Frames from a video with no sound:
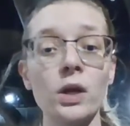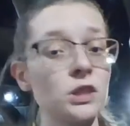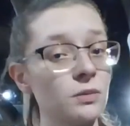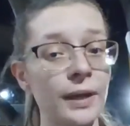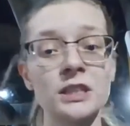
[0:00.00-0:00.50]

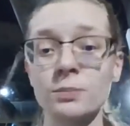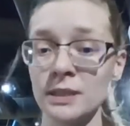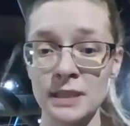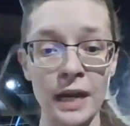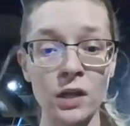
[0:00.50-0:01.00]
what your
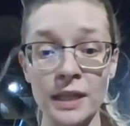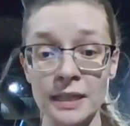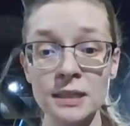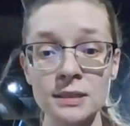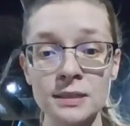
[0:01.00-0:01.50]
management style
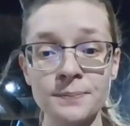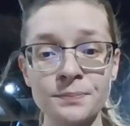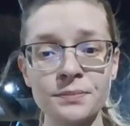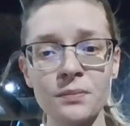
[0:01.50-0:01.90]
is,